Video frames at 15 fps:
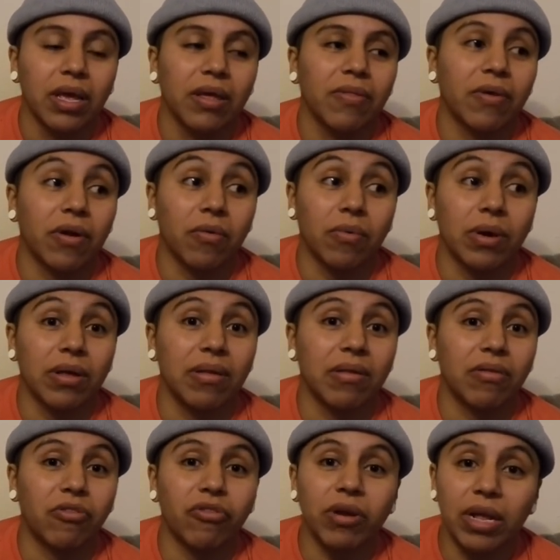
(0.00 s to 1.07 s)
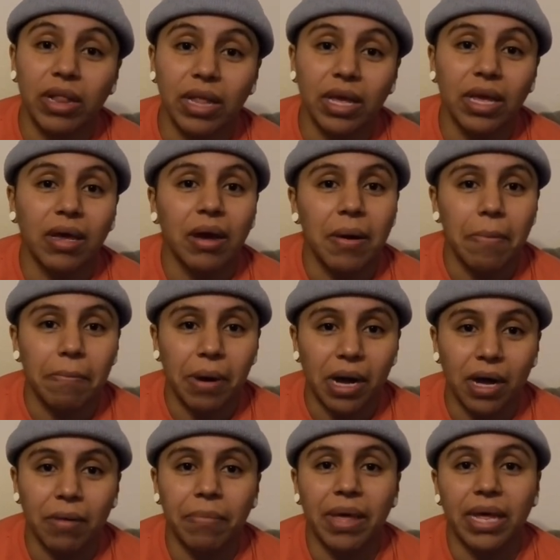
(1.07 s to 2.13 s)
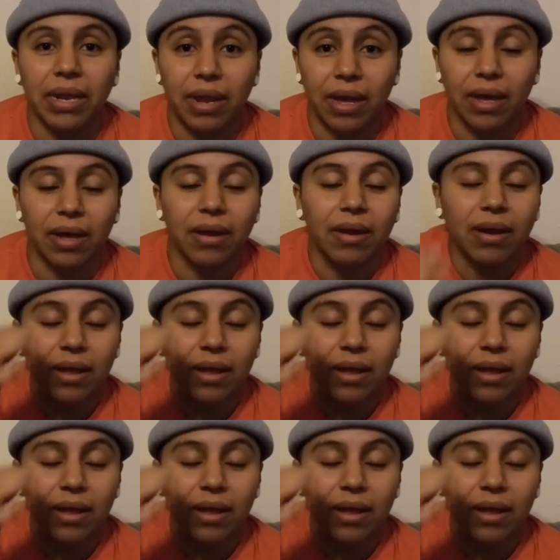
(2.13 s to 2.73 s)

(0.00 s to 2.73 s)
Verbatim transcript: There was strictly a mom and dad.